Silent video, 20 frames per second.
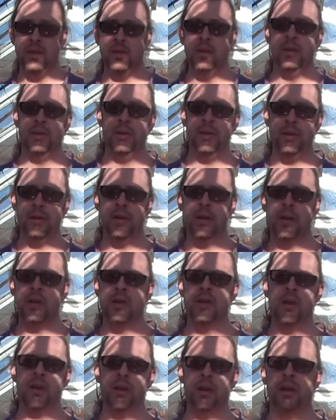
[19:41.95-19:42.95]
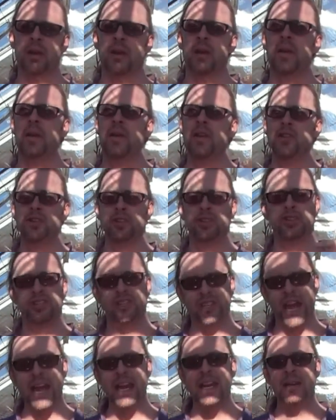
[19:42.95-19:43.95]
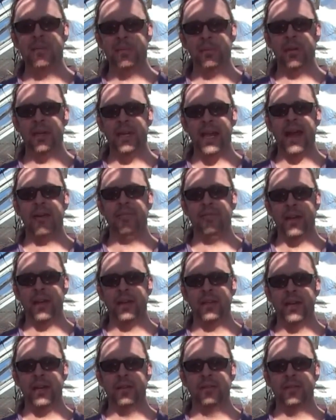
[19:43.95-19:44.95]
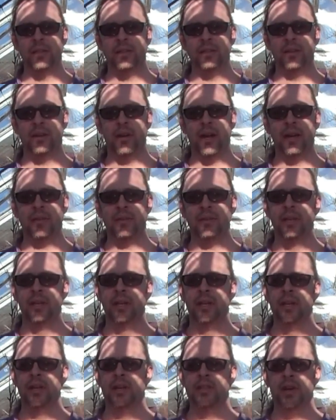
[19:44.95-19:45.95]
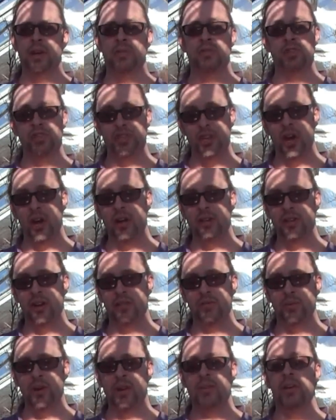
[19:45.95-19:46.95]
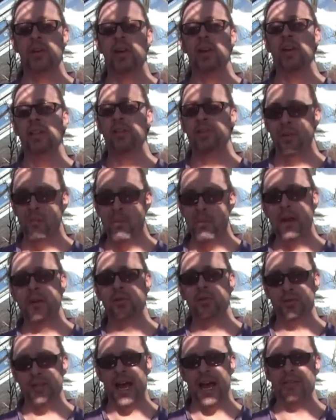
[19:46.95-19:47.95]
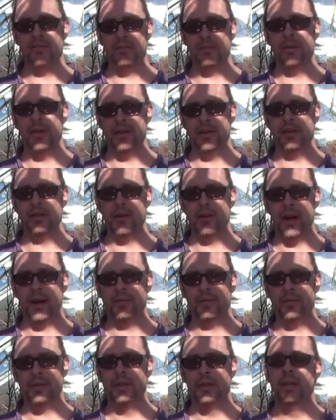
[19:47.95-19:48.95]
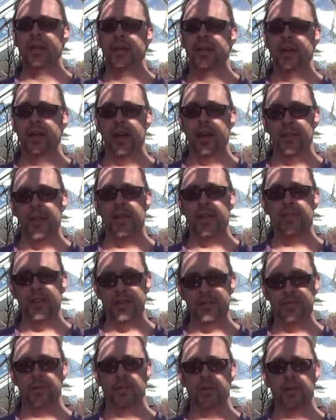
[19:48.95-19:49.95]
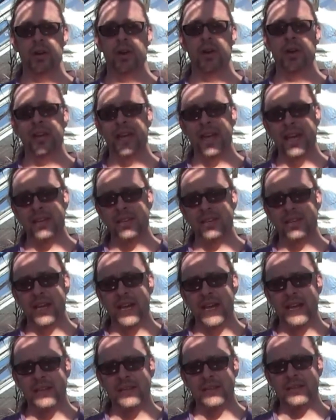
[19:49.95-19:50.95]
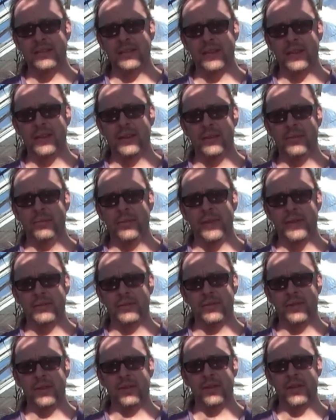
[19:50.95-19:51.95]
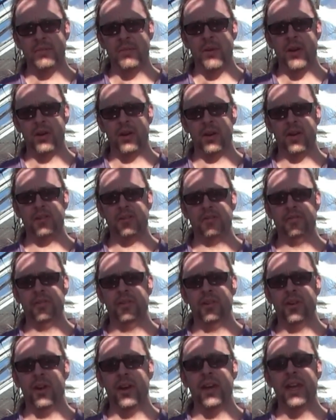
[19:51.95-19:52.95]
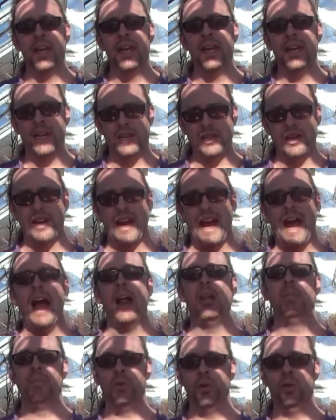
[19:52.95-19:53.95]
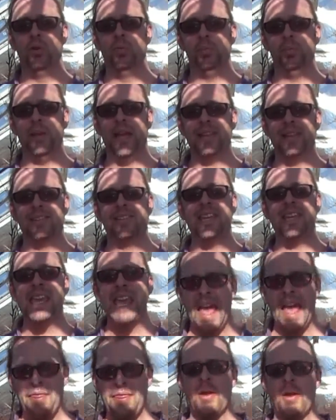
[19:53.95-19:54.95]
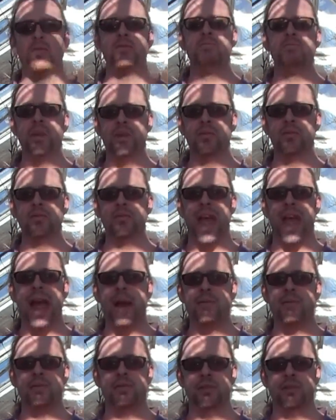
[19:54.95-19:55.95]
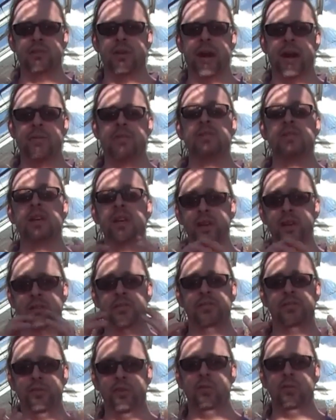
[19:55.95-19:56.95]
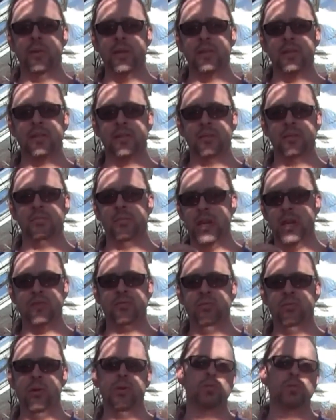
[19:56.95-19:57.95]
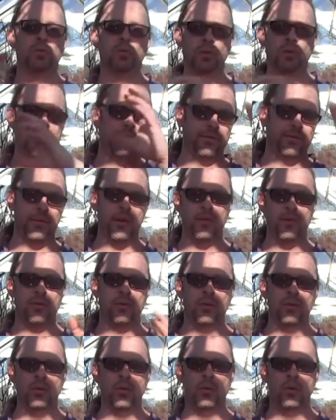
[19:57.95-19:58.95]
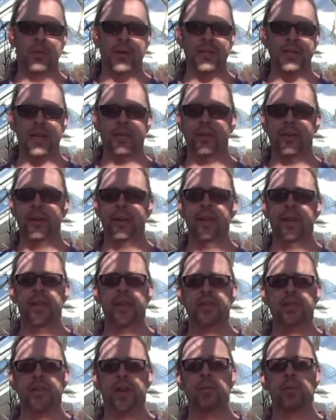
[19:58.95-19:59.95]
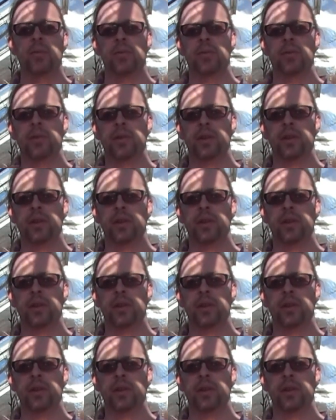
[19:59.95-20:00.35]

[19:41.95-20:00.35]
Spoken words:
to sustainably have that yield in the ground. So to start off with, the minerals have to be in the ground. and then this fungi this mycorrhizal fungi is going to help your plants to get those minerals out of the ground to form its roots or its fruits or whatever. So